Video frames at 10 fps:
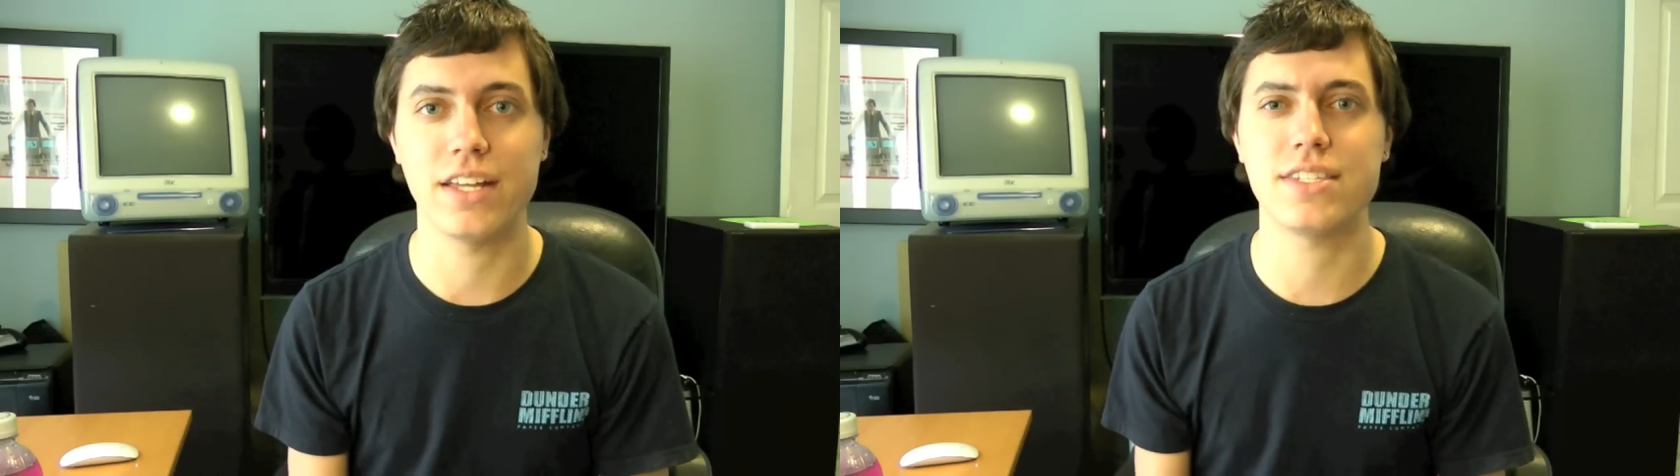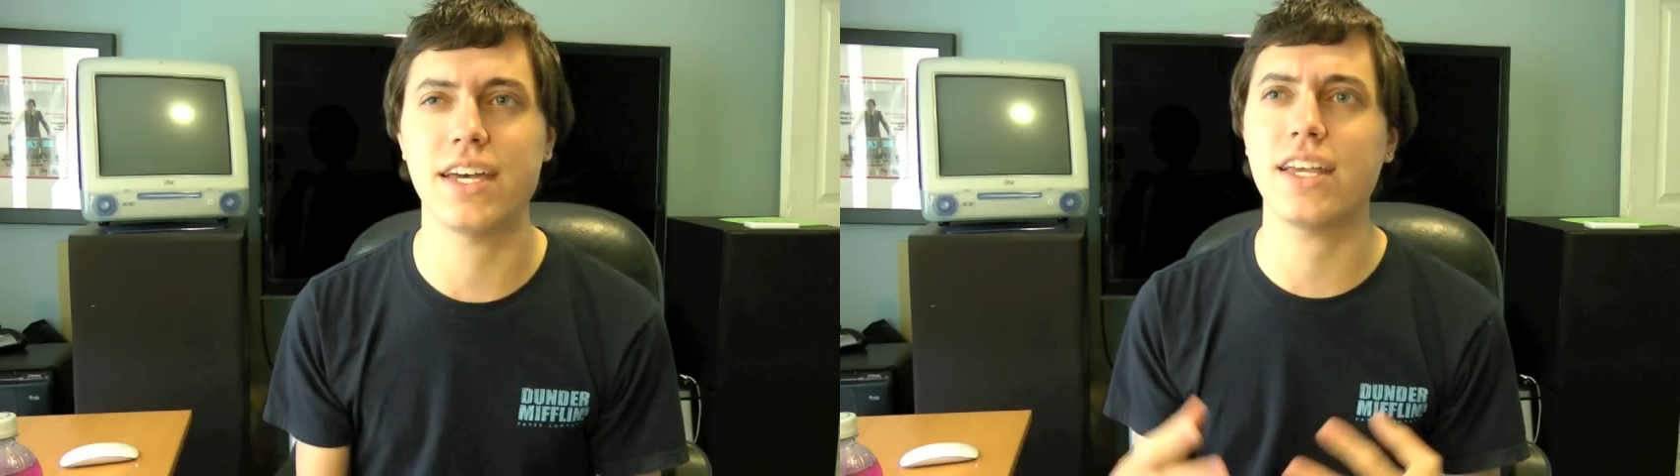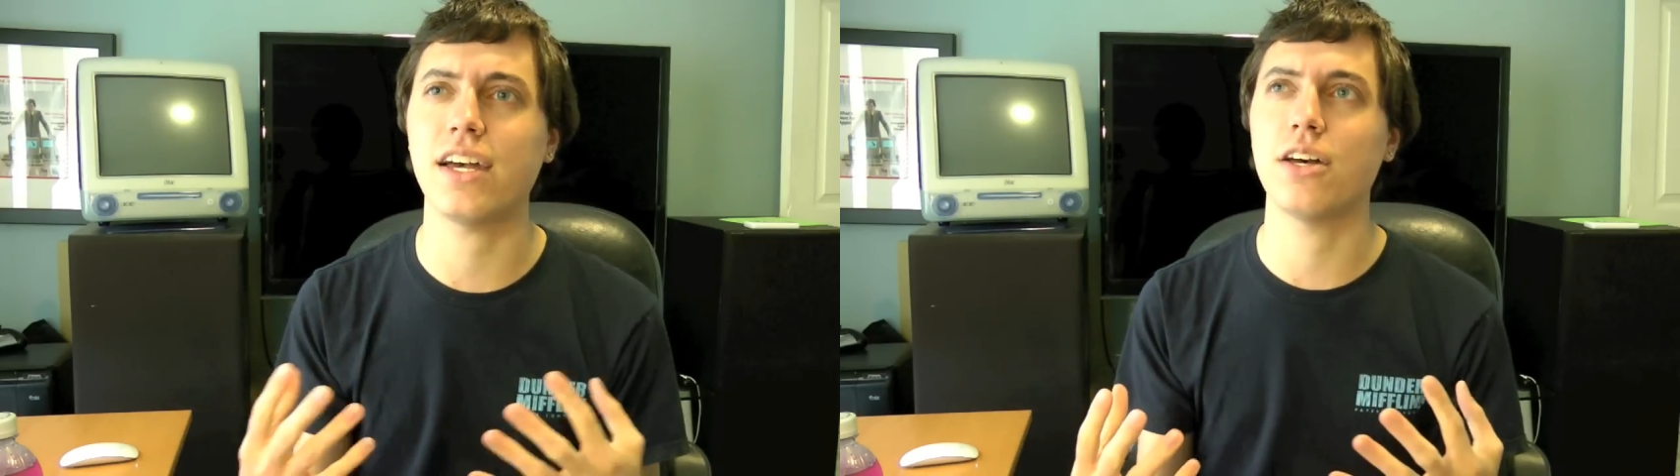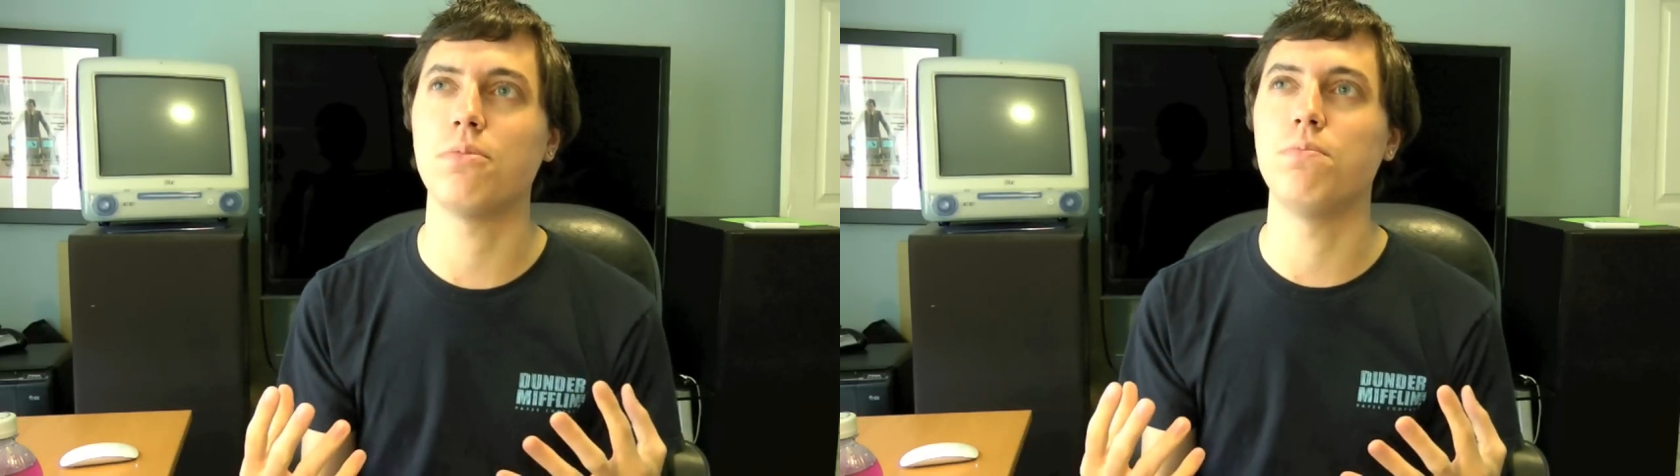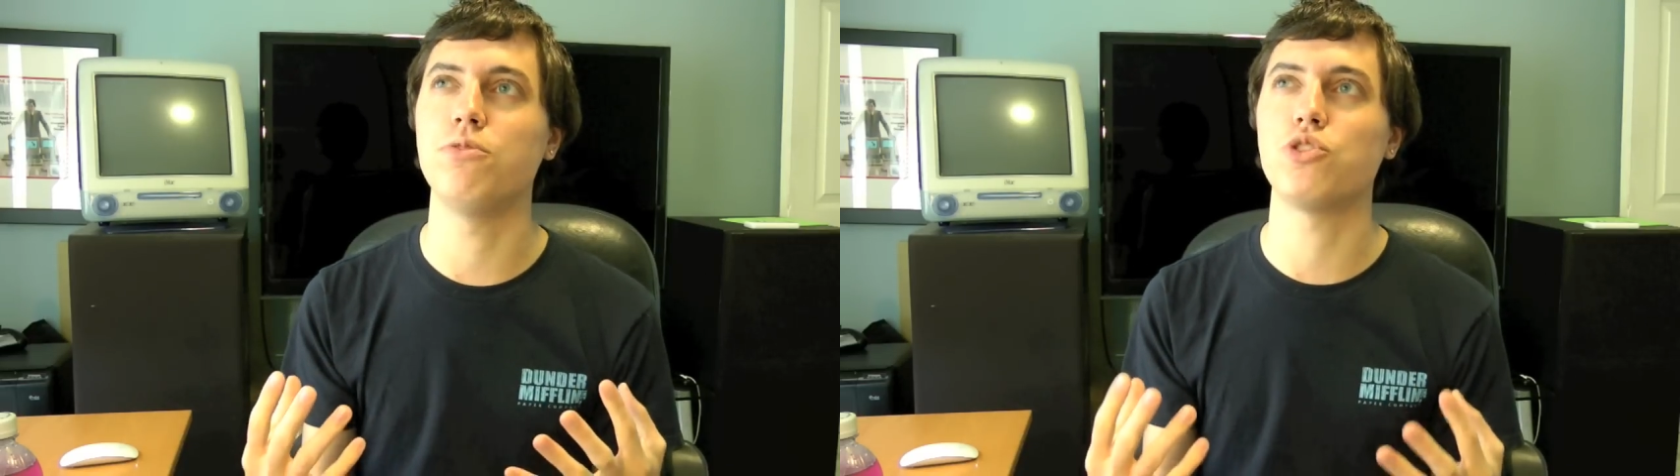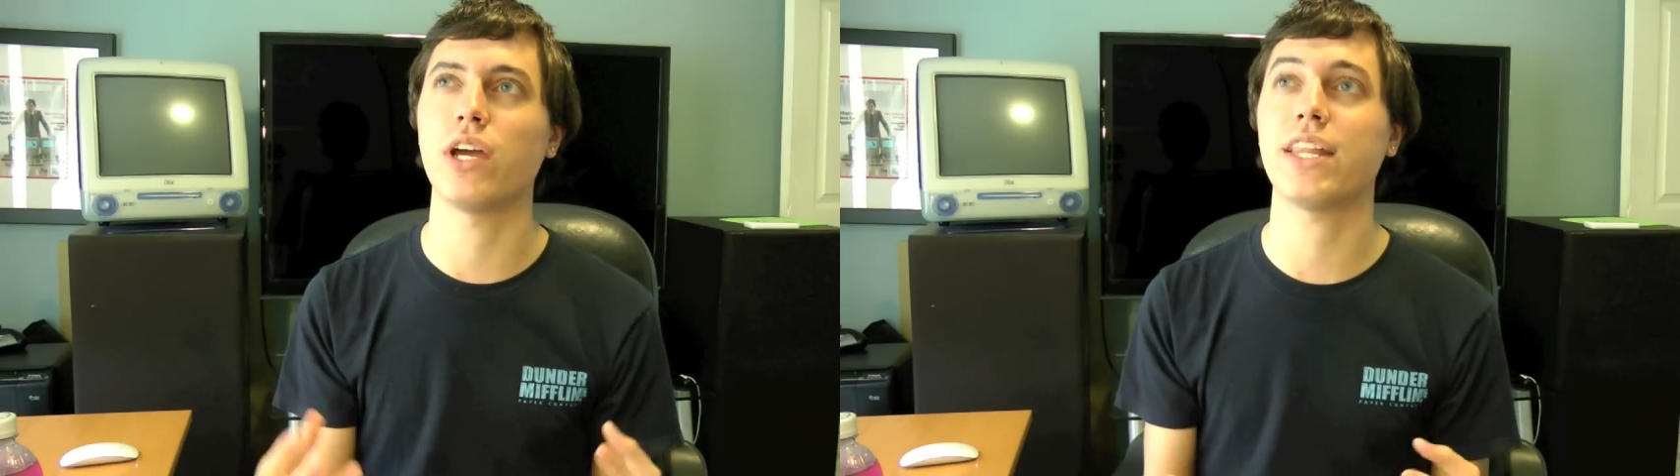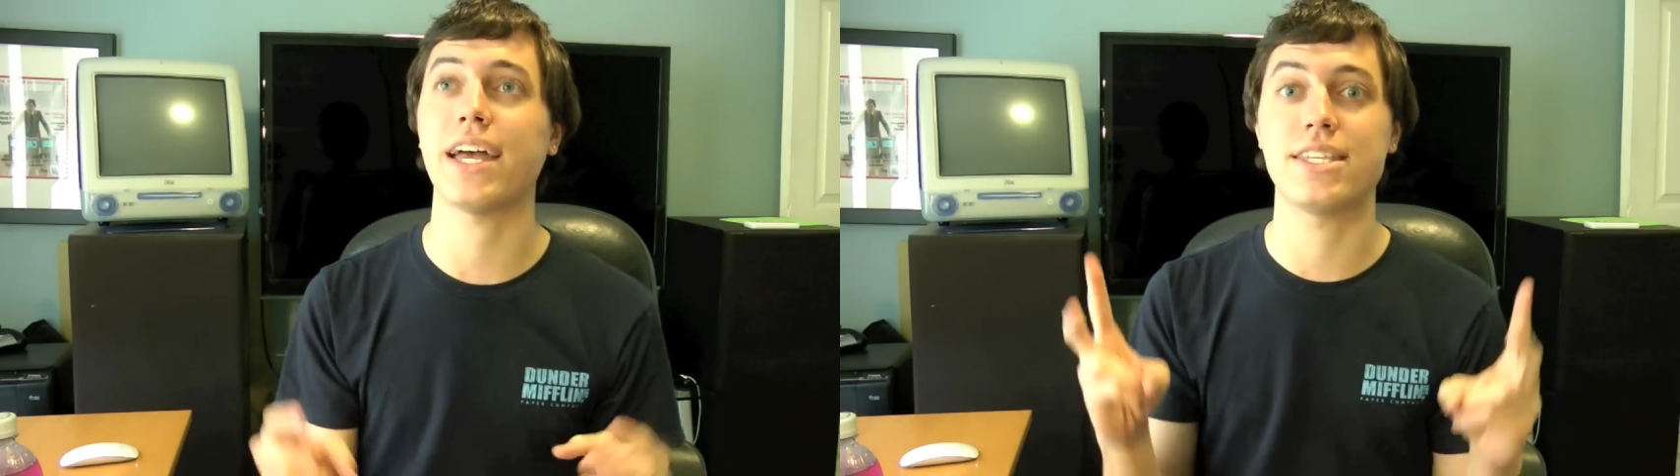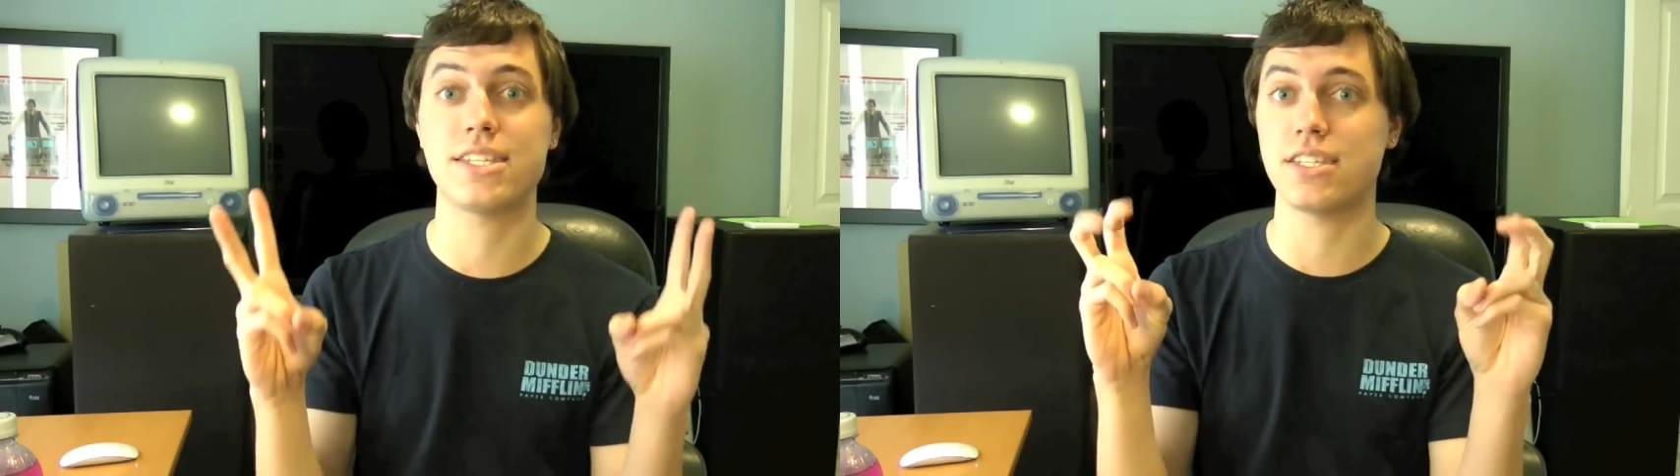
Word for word: It's like a drink that